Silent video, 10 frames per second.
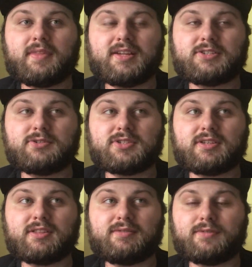that's
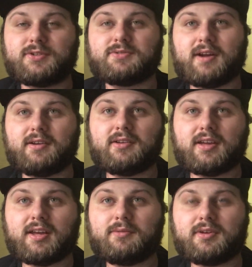usually the first route
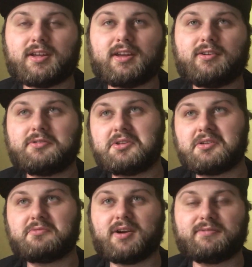you kind of want to go. You
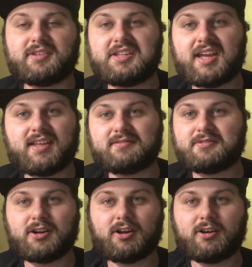can roughly net
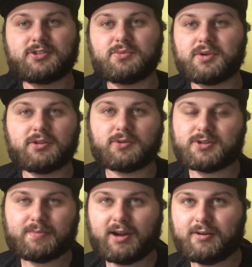around 100 wheel
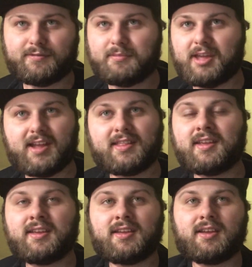horsepower from that.
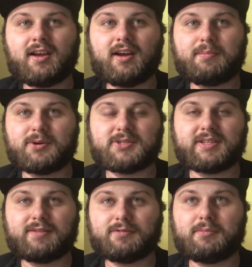
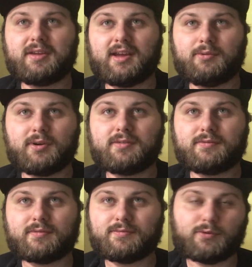Personally, for me, I went from